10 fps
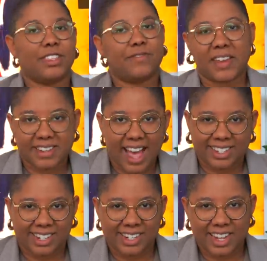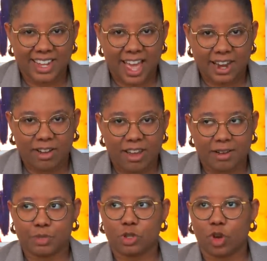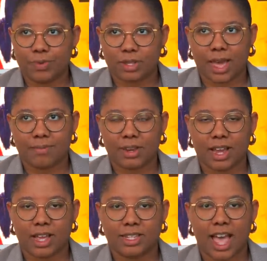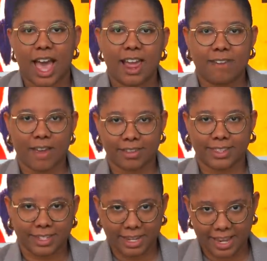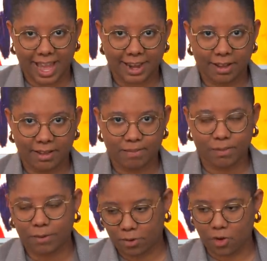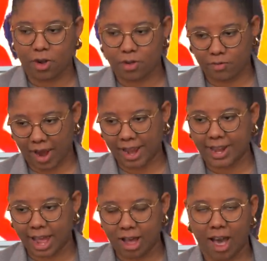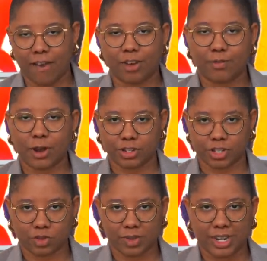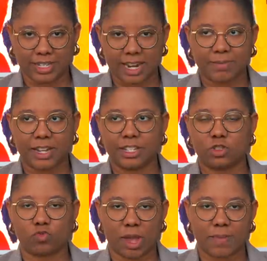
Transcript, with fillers: this fantastic tea kettle and I'm so upset because had I found this tea kettle before right now, I would have purchased this one instead because it's way